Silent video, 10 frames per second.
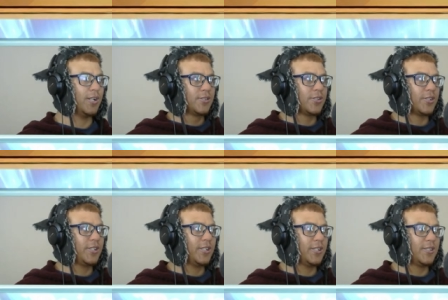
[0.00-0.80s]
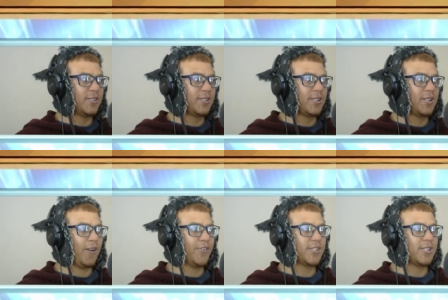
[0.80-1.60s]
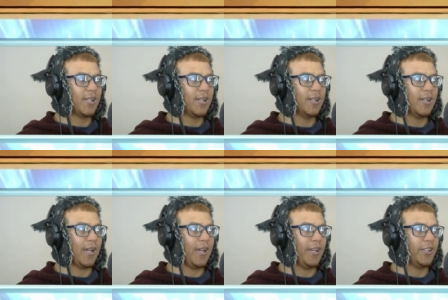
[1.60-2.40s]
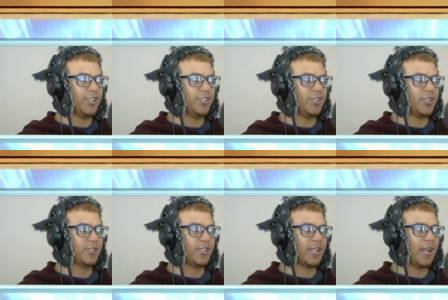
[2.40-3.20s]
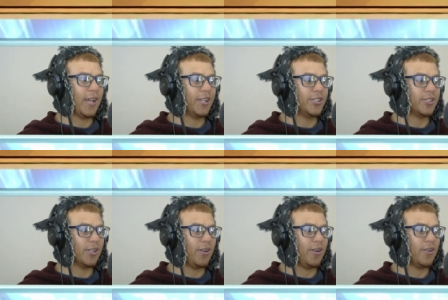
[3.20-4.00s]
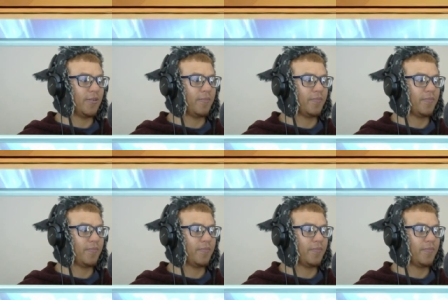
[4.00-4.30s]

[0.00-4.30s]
So she's obviously her age. She can age long.